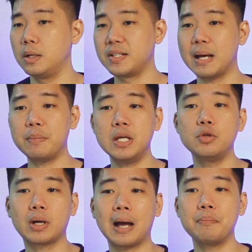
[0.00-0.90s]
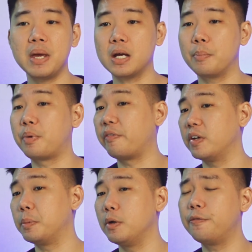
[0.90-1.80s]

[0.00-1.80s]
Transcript: Does that mean you can't make a profitable,